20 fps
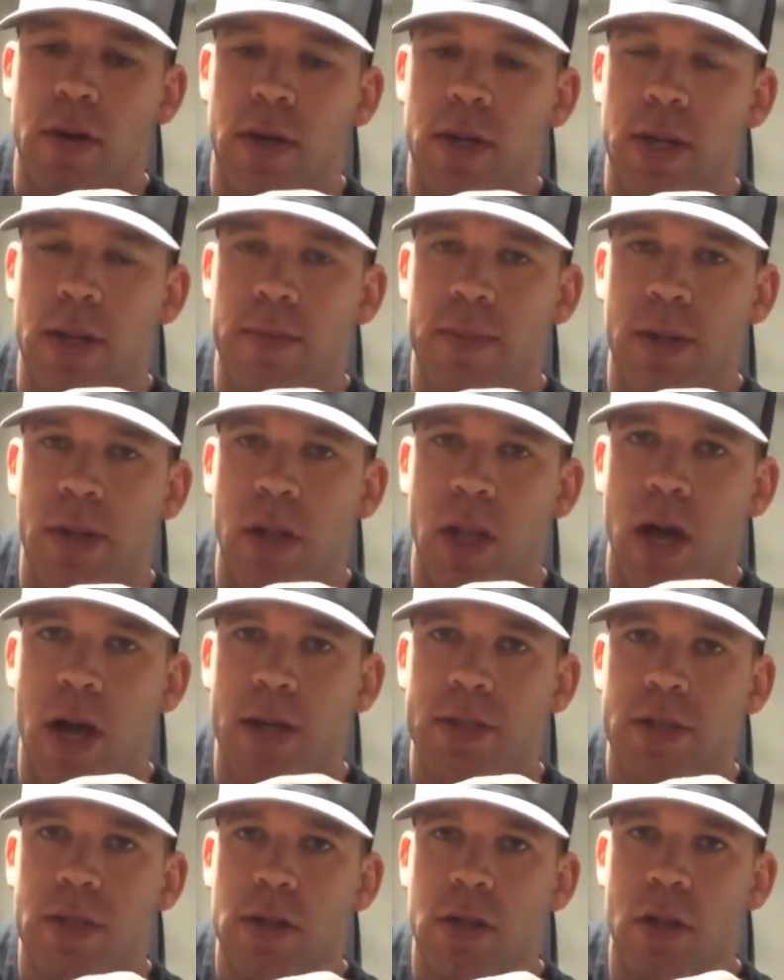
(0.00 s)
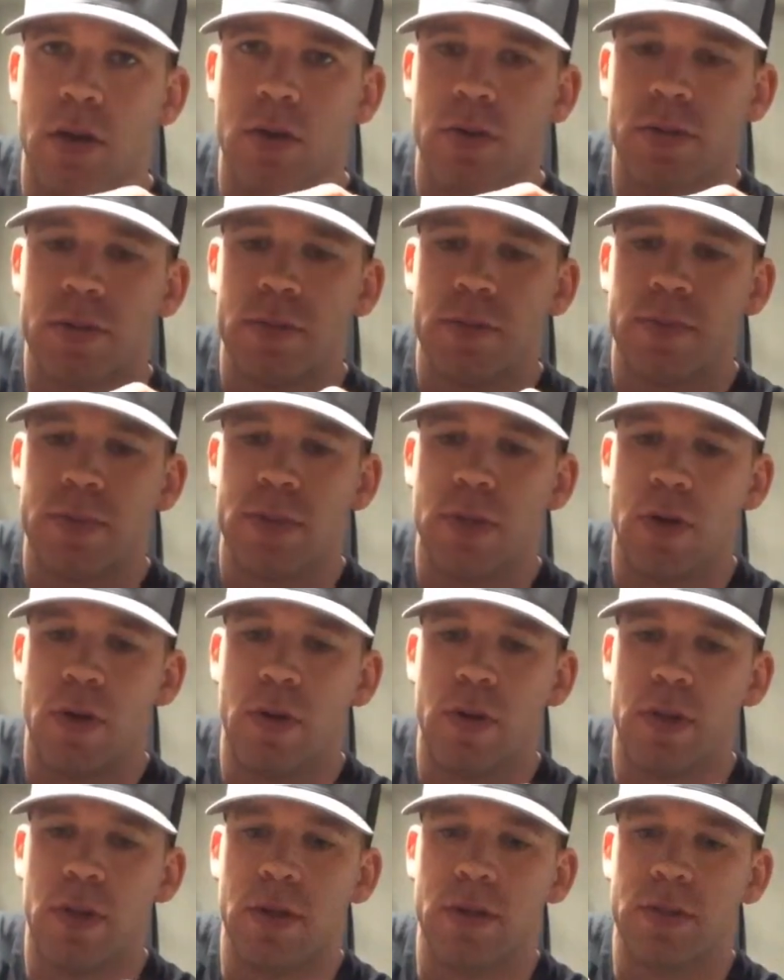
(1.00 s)
can be locked closed.
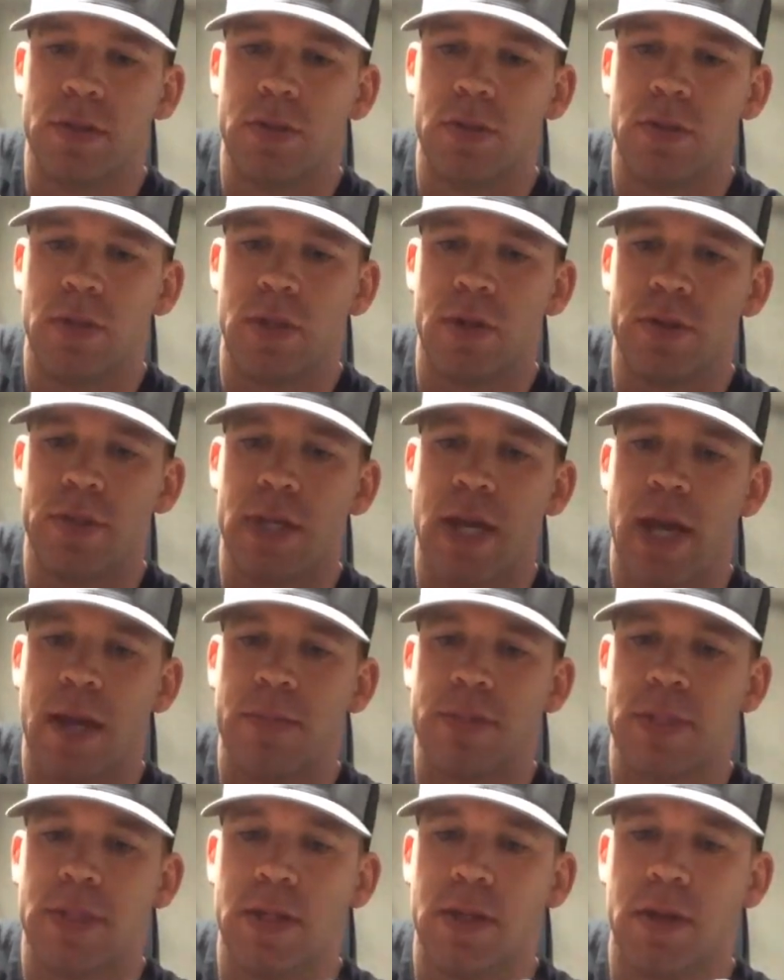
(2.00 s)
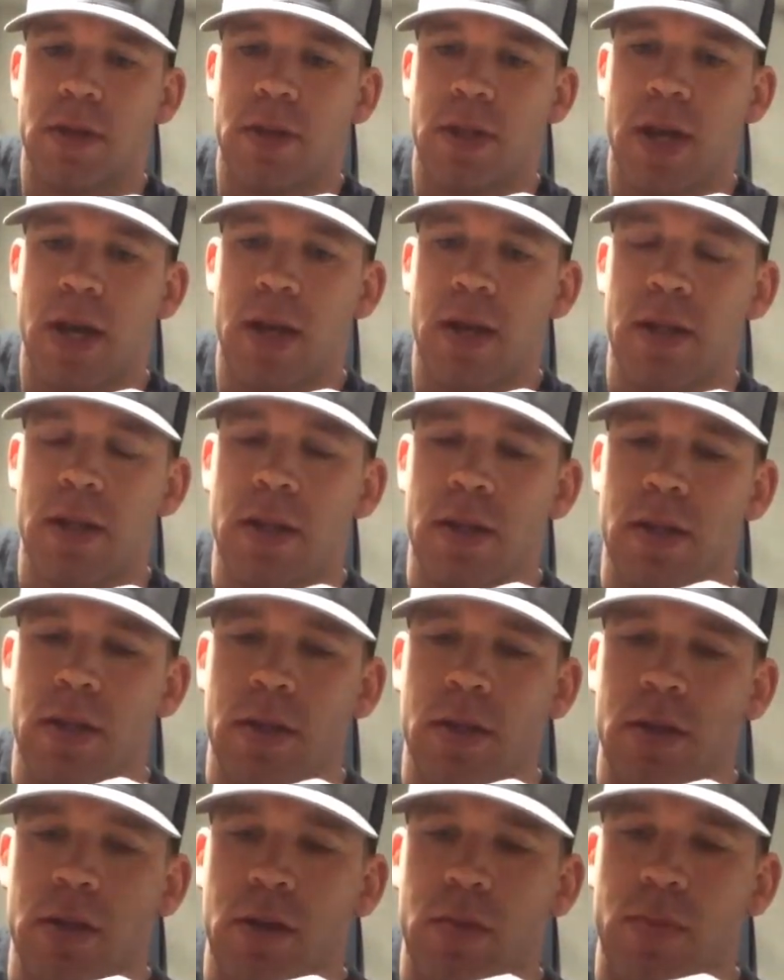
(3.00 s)
So there's two little tabs here that
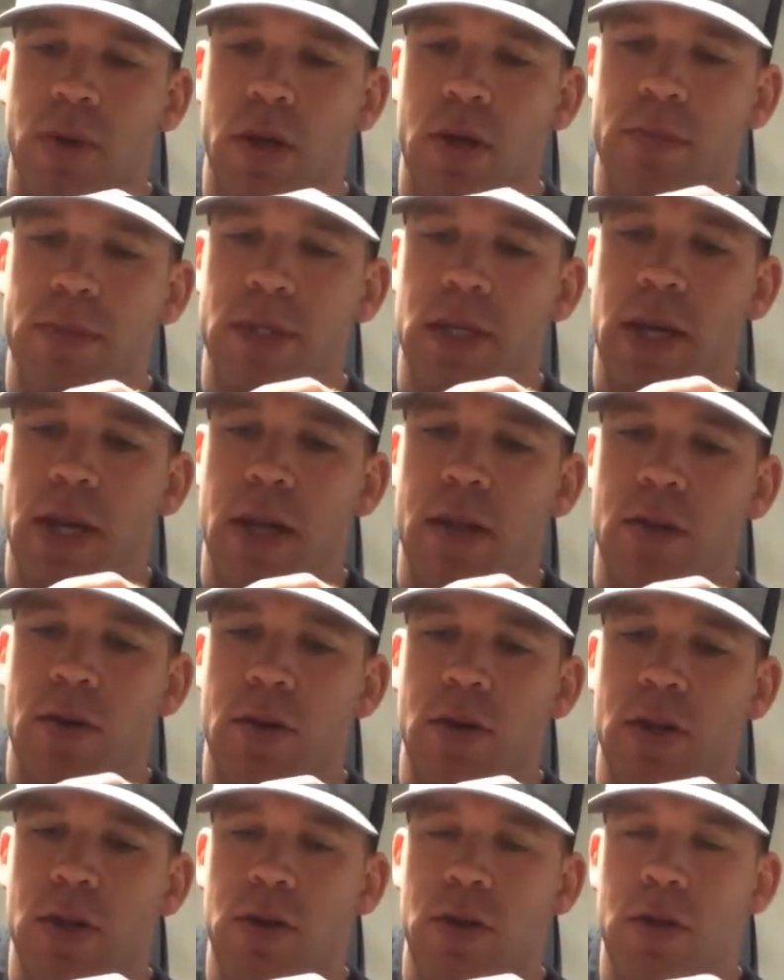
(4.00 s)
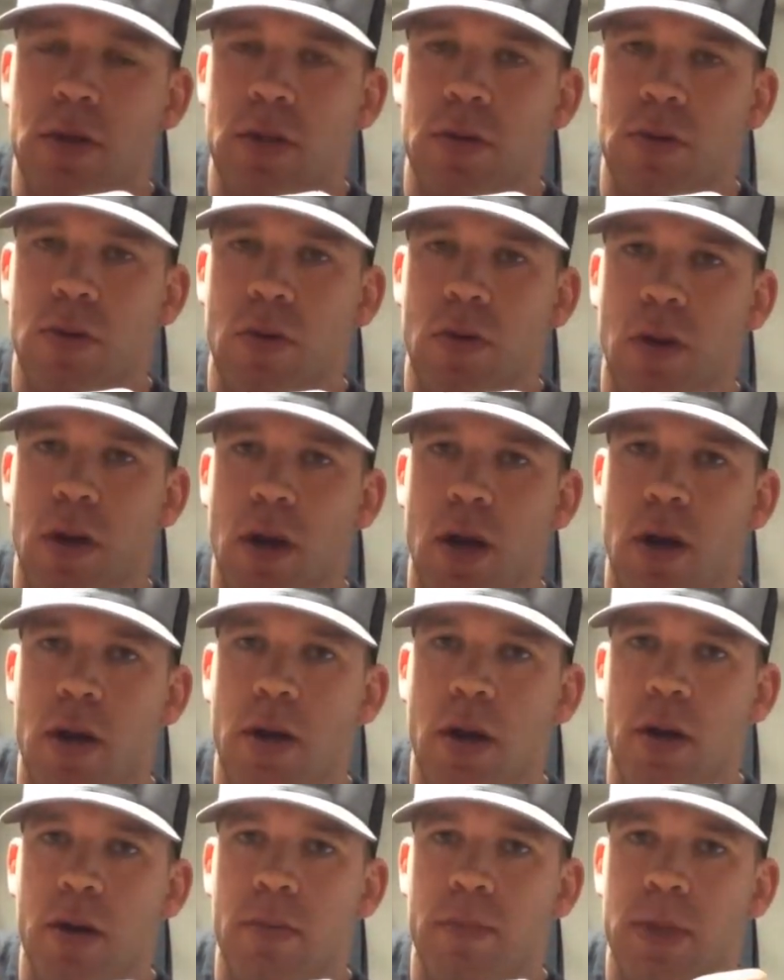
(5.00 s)
you bring them together and you can throw a
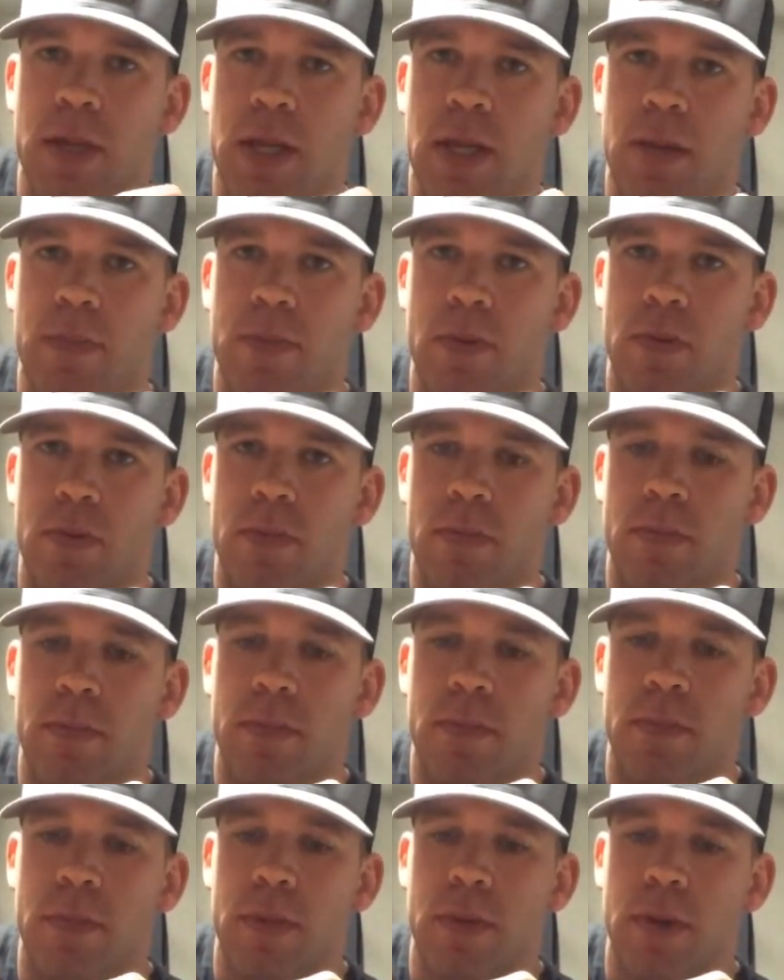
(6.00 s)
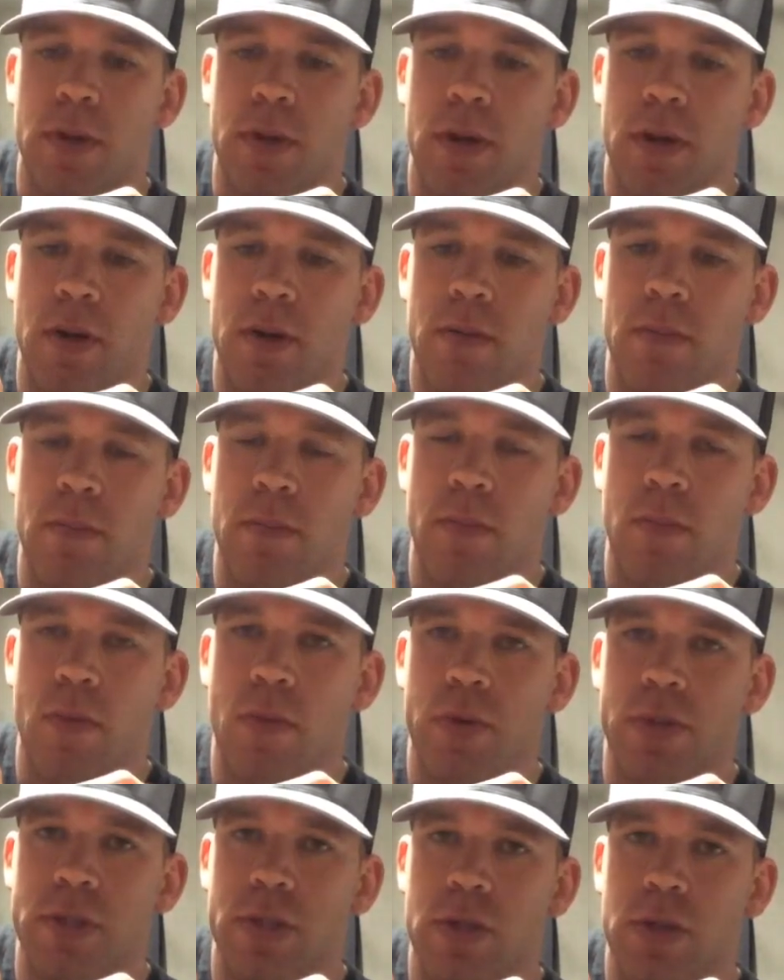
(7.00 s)
lock on them to keep them
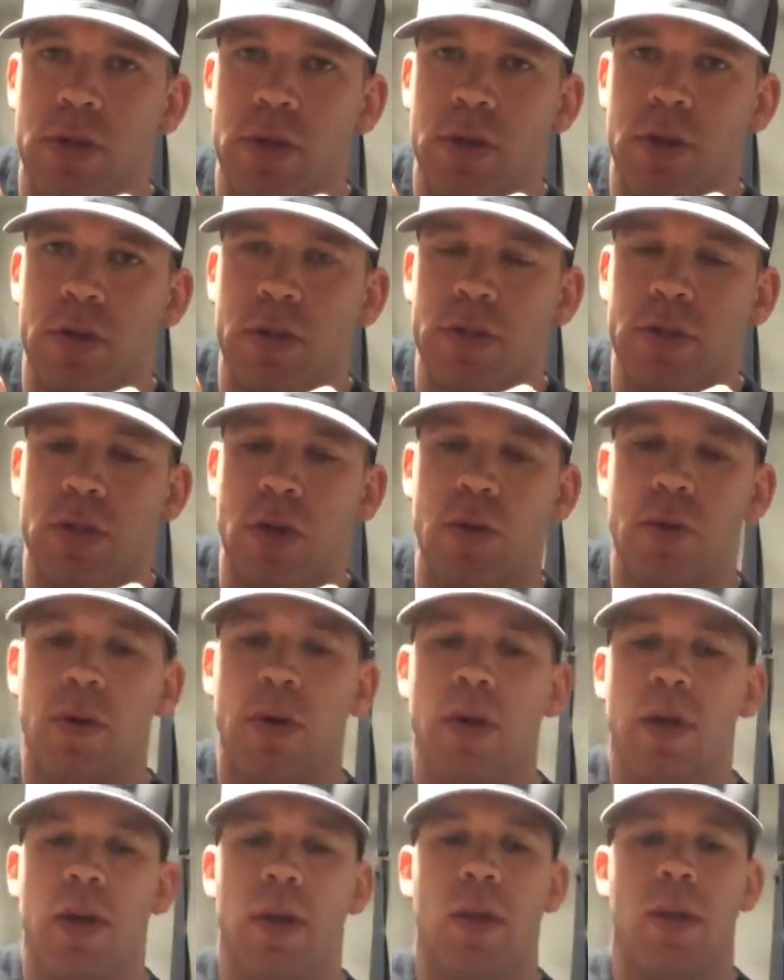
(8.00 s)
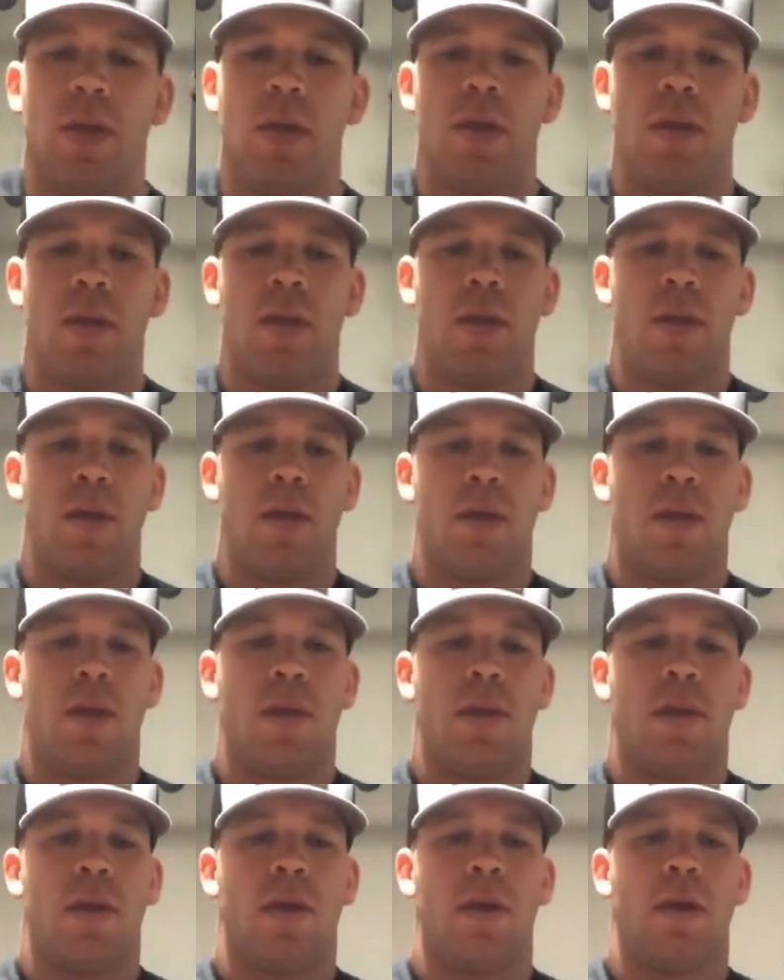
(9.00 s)
more secure. So
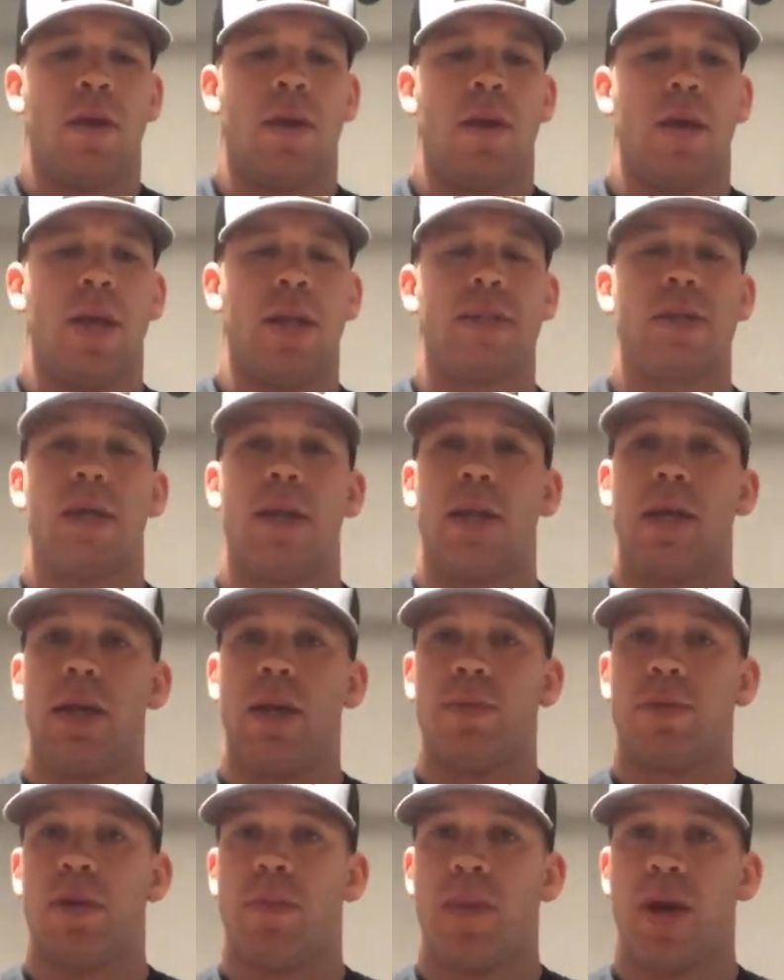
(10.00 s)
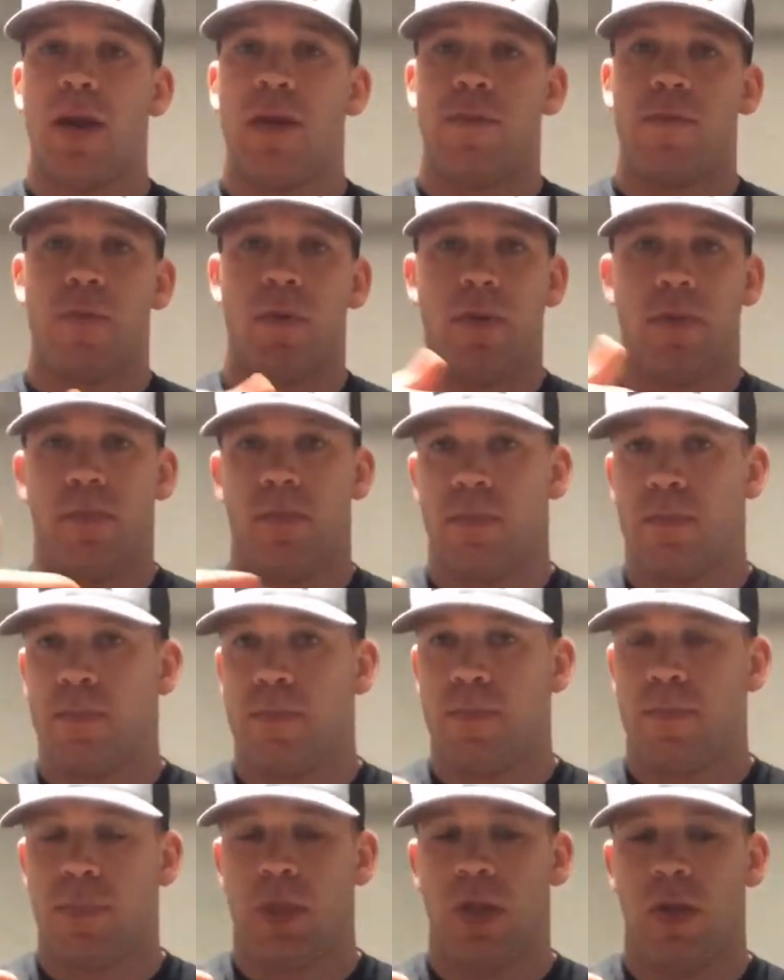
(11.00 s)
it's going to keep somebody from,
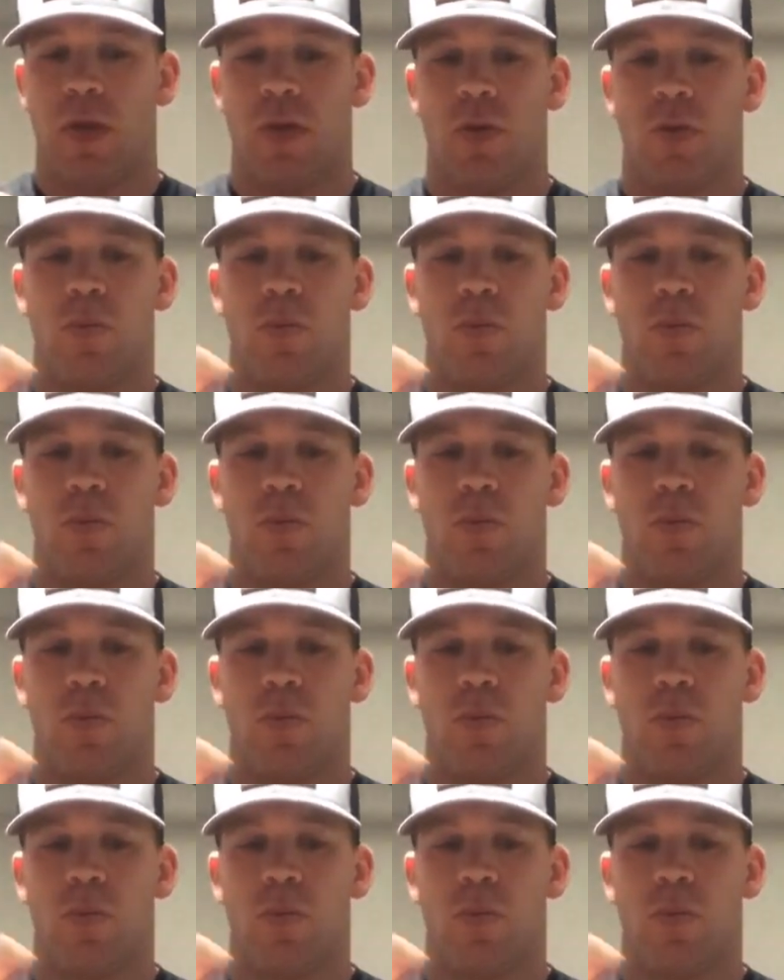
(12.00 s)
you know,